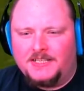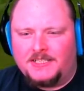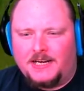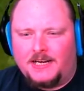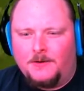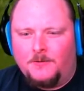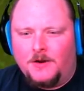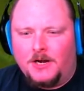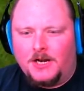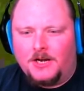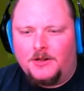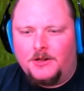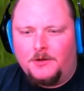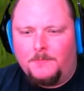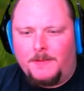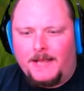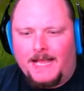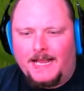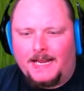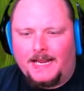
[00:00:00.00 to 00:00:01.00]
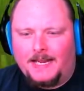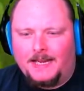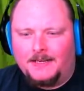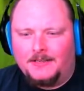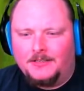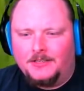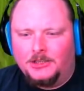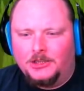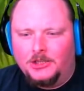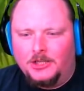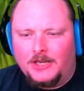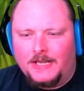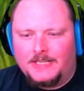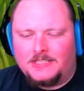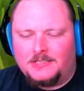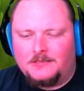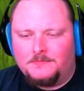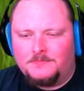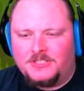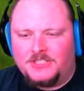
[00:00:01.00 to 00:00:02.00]
I wanted to go back and look at
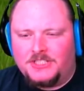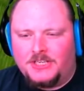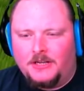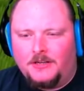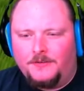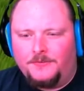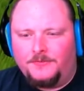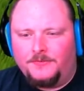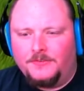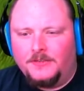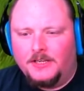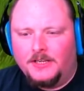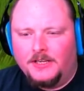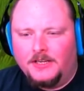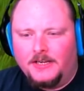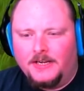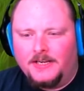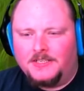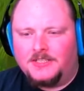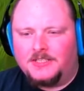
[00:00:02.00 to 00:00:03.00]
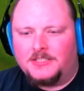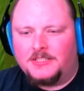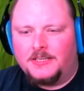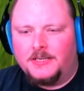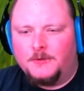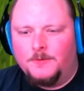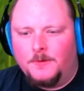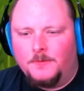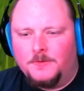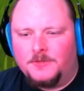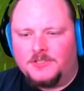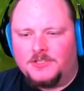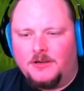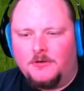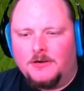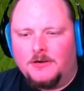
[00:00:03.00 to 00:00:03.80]
some stuff and see what was going